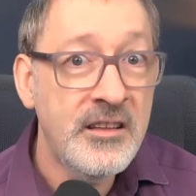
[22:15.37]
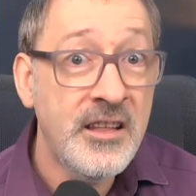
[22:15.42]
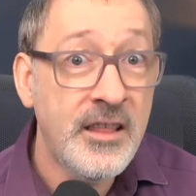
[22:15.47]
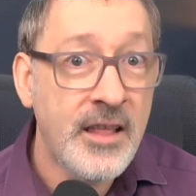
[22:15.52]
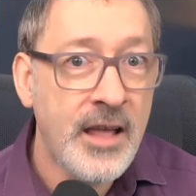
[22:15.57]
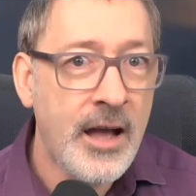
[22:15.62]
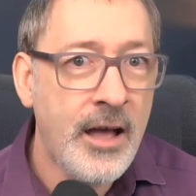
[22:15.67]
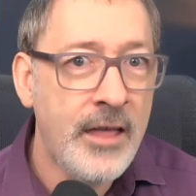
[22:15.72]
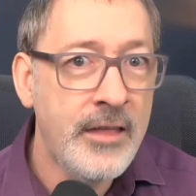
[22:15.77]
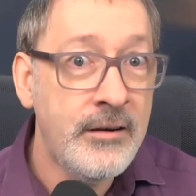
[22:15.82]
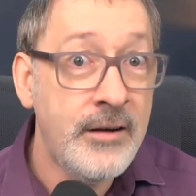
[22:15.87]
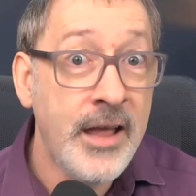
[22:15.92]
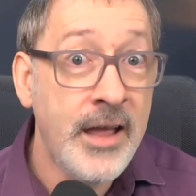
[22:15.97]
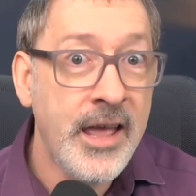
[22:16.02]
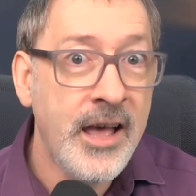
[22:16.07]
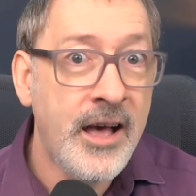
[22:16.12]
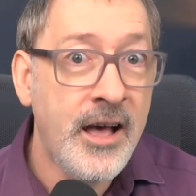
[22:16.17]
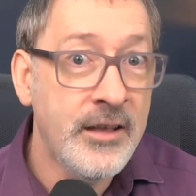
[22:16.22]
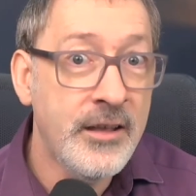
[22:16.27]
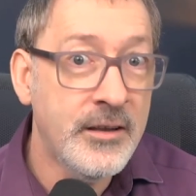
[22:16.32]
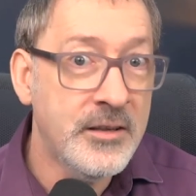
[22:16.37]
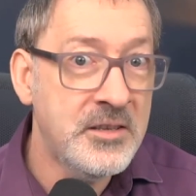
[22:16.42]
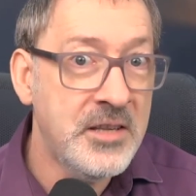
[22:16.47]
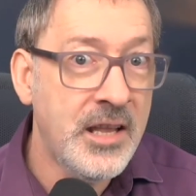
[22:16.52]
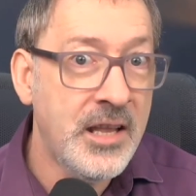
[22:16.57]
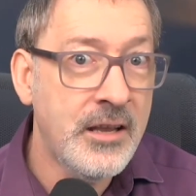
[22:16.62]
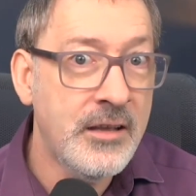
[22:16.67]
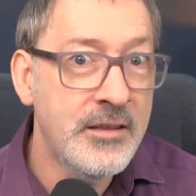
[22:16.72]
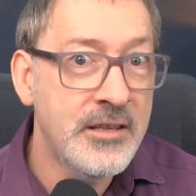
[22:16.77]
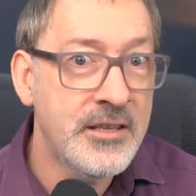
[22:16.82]
to that other AI you're
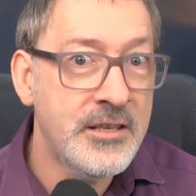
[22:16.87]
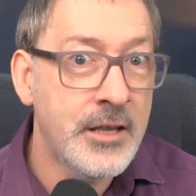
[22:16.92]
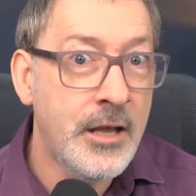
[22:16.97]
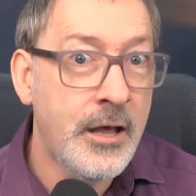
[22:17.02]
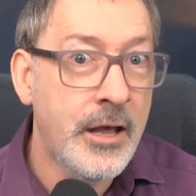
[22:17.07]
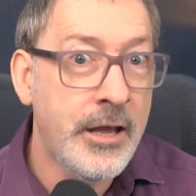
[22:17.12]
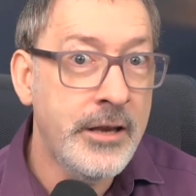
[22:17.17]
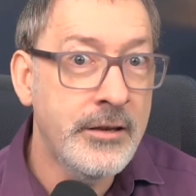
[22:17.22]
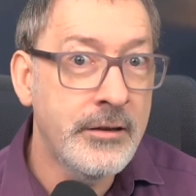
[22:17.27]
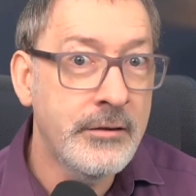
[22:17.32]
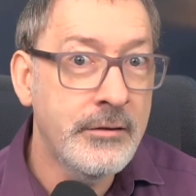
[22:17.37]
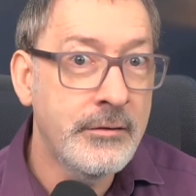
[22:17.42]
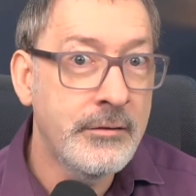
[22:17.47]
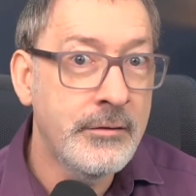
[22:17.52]
seeing on the side.